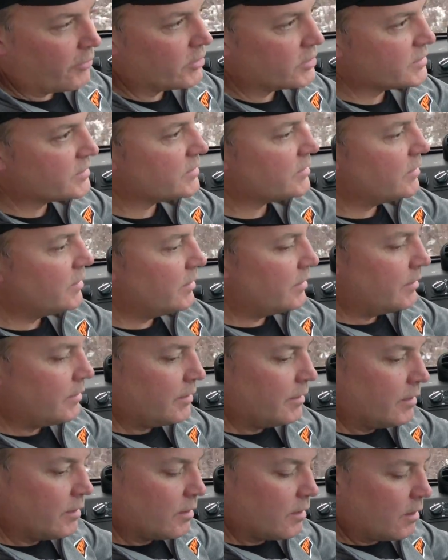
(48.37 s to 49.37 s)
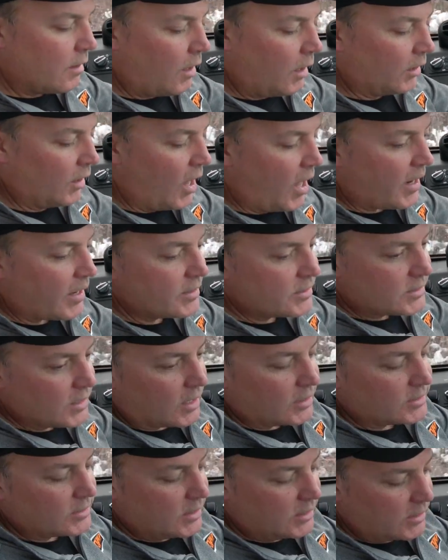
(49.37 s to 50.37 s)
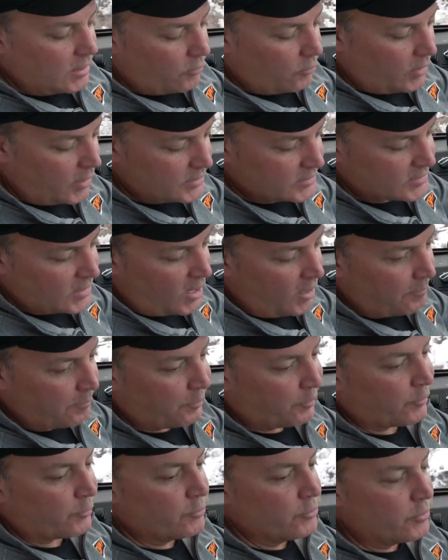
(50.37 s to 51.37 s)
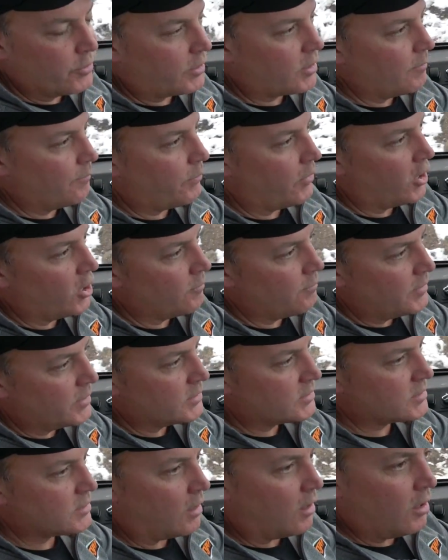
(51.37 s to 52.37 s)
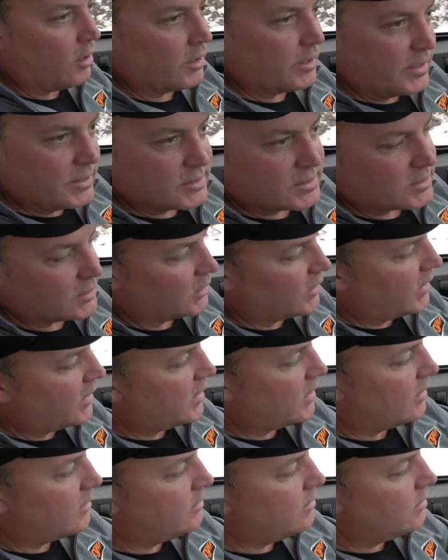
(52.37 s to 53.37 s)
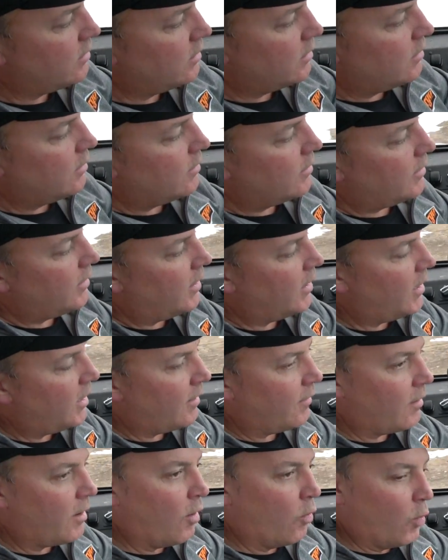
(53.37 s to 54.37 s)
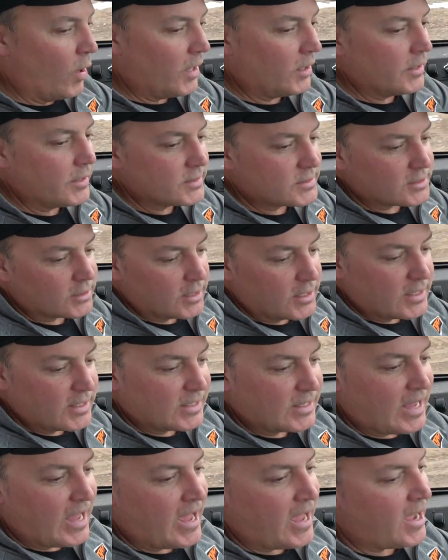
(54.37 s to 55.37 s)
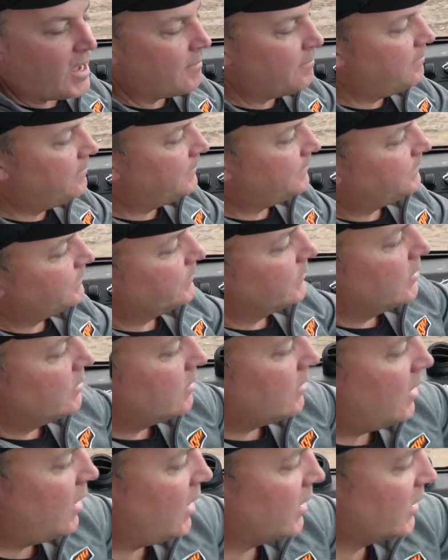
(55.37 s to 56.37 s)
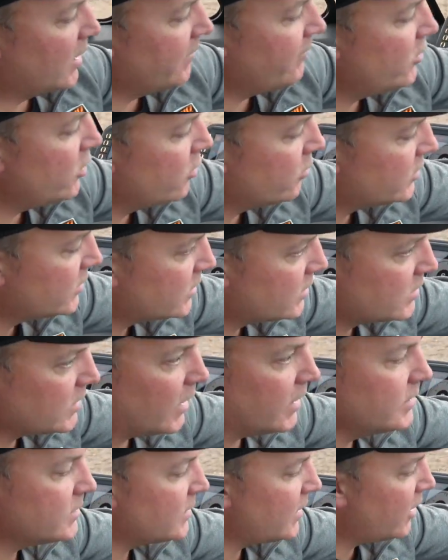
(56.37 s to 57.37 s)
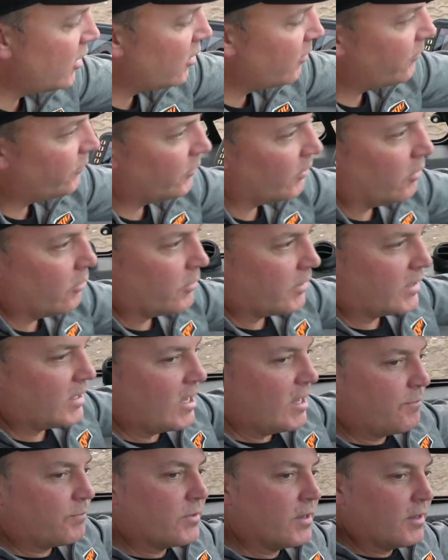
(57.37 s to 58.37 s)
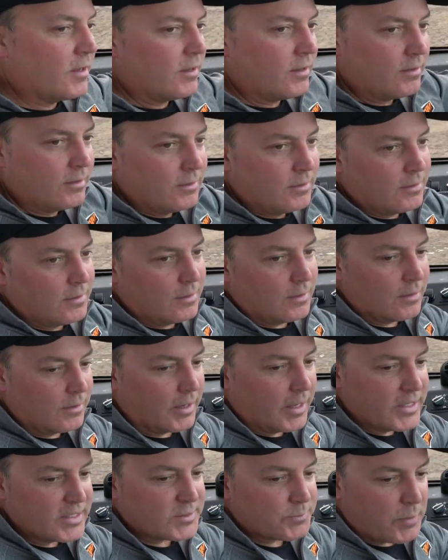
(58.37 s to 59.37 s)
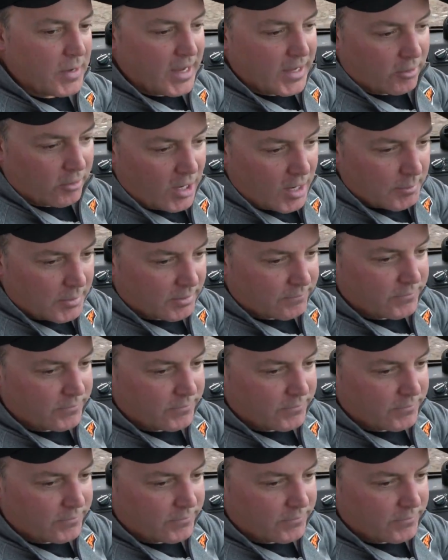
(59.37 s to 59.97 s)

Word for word: There's a lot of ducting that runs up through the compartments, all insulated, uh, a well-insulated cab, uh, giving you tons of airflow to keep the nice panoramic